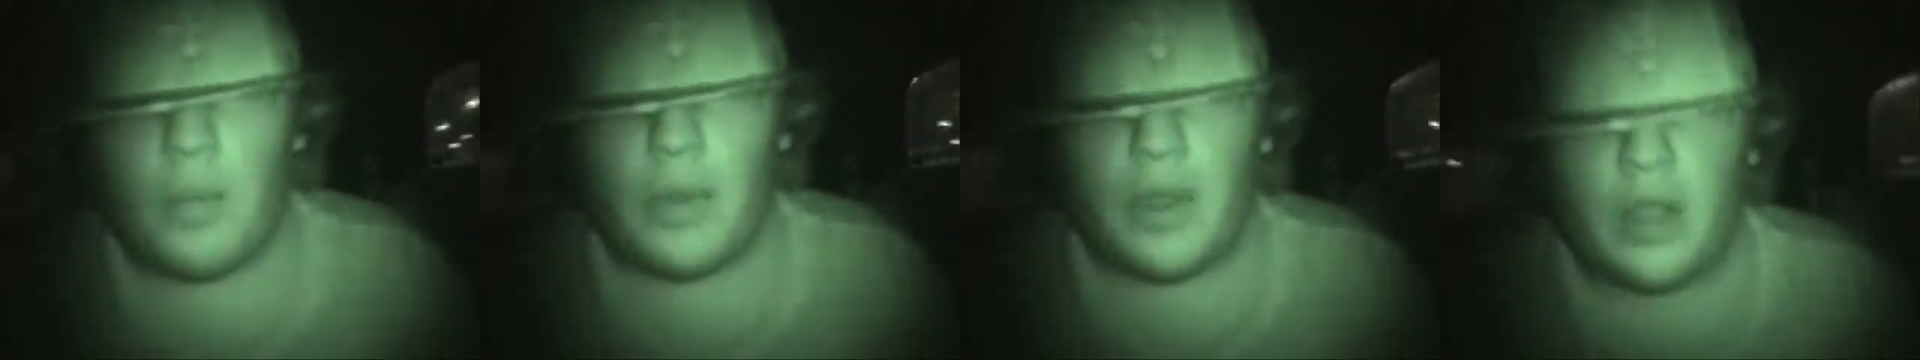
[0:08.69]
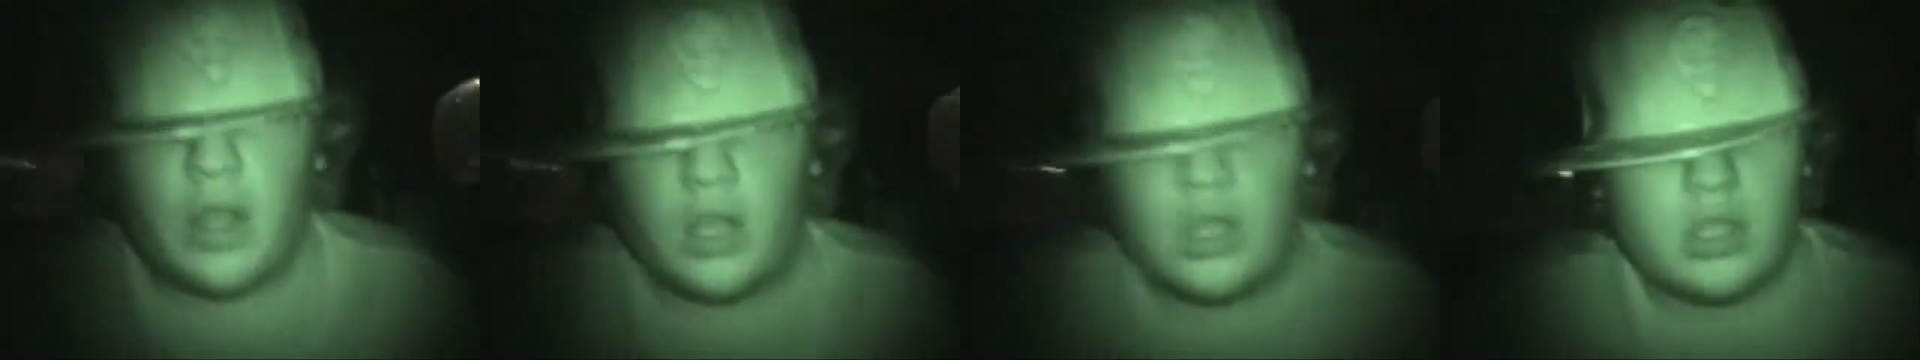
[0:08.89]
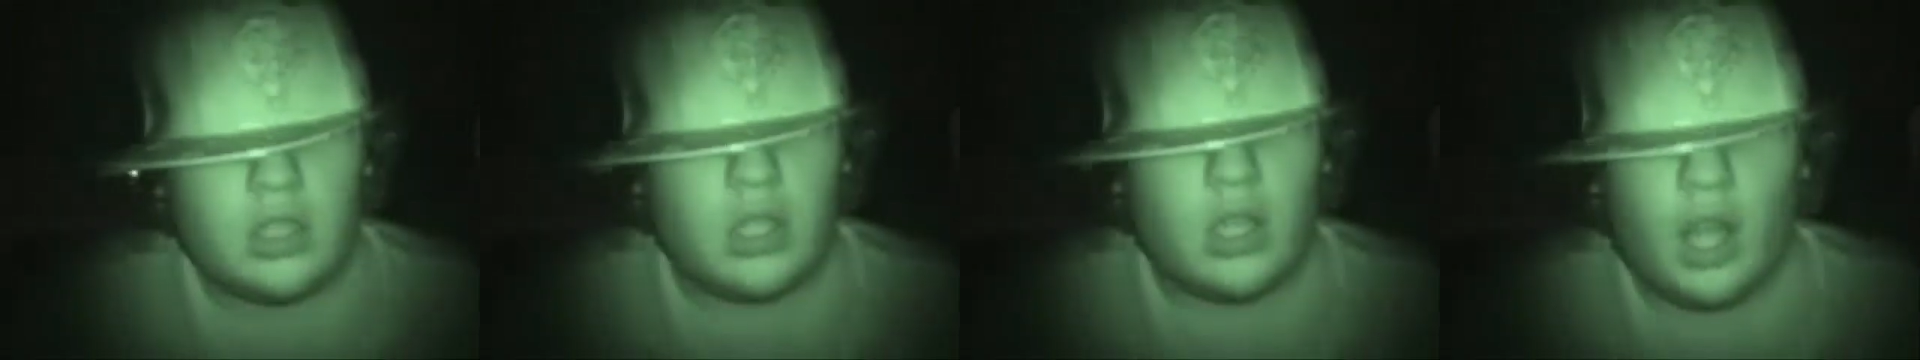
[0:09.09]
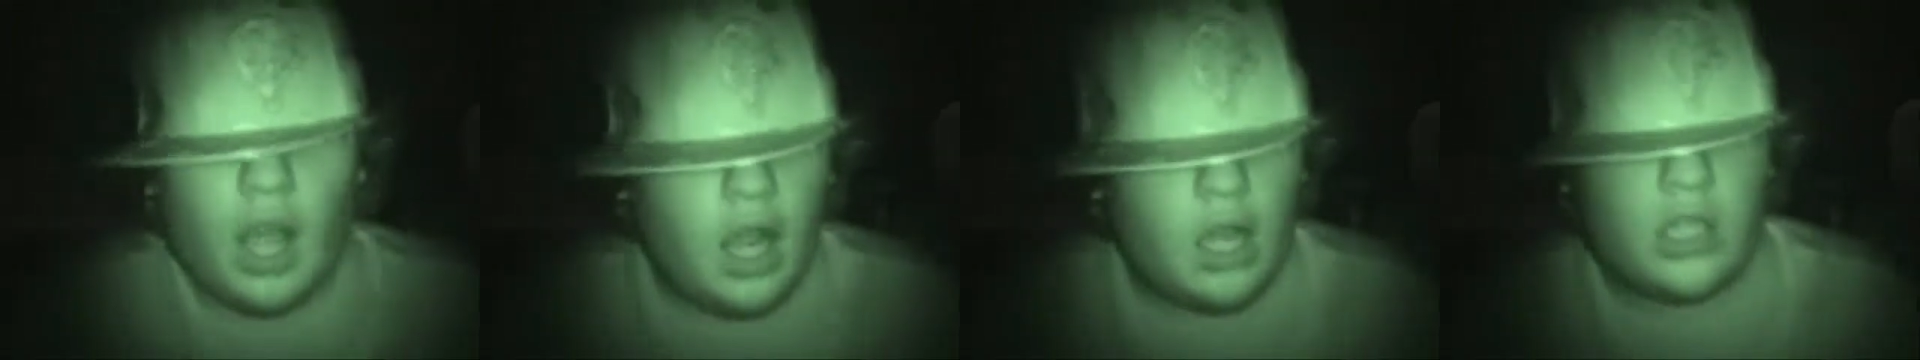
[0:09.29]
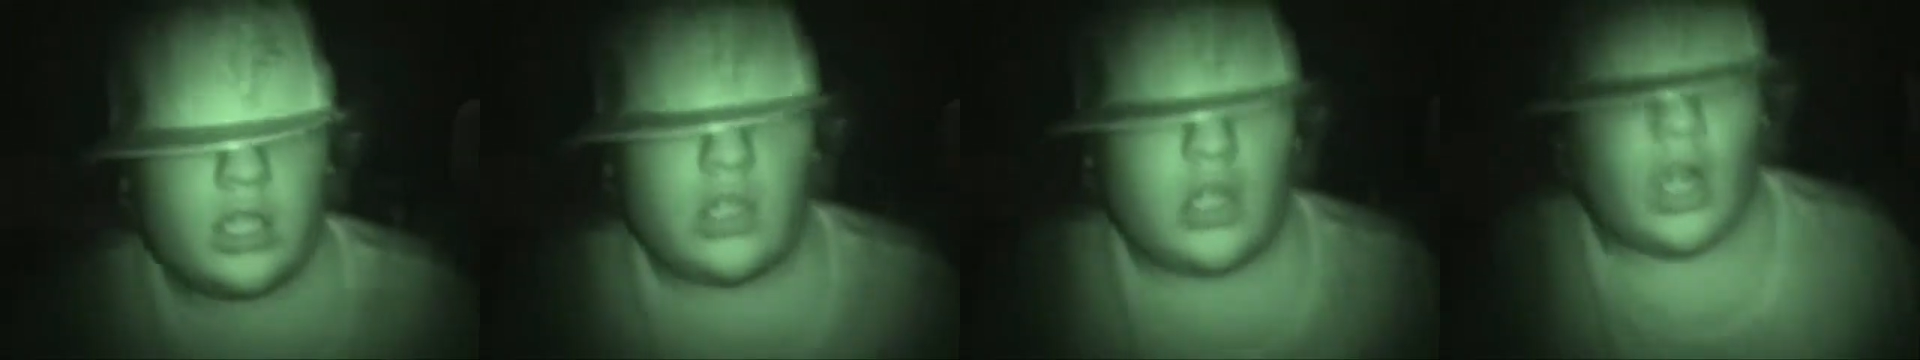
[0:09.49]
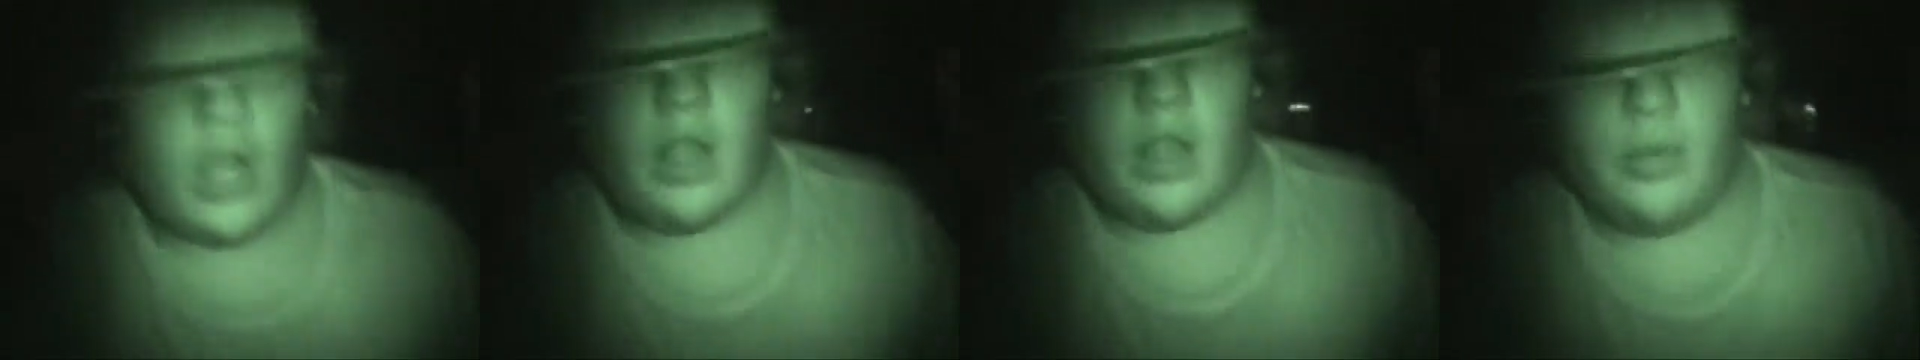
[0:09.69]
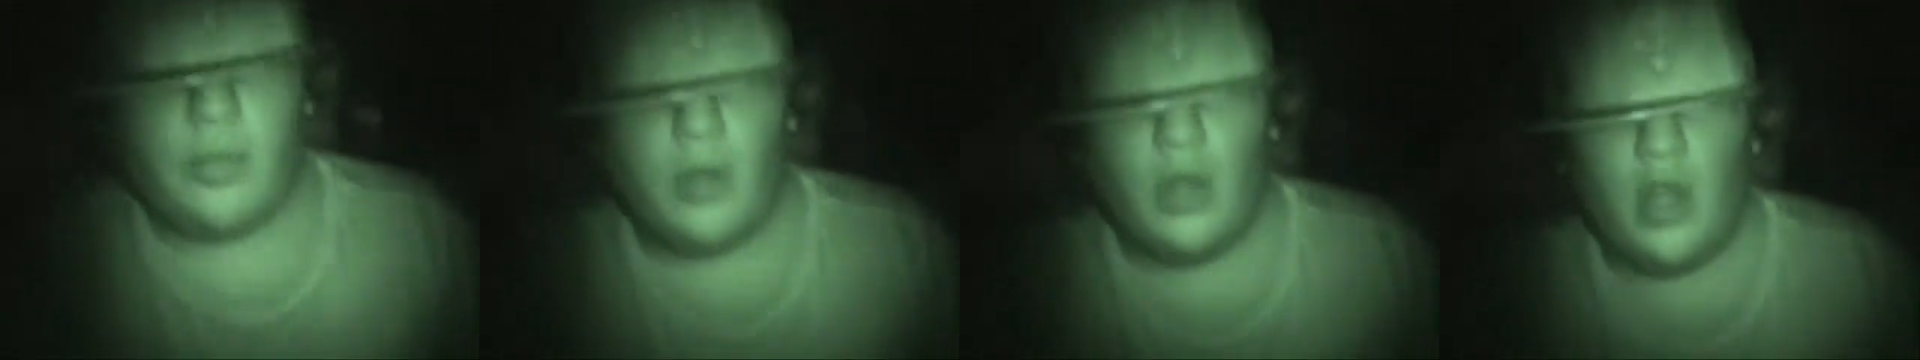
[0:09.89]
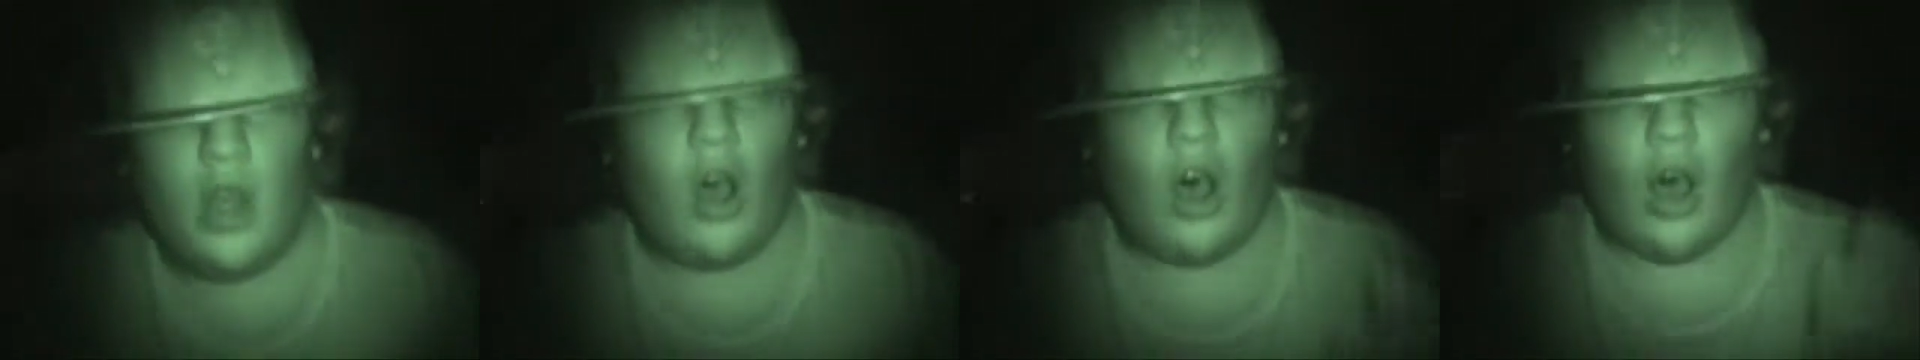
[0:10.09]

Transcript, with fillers: because the last time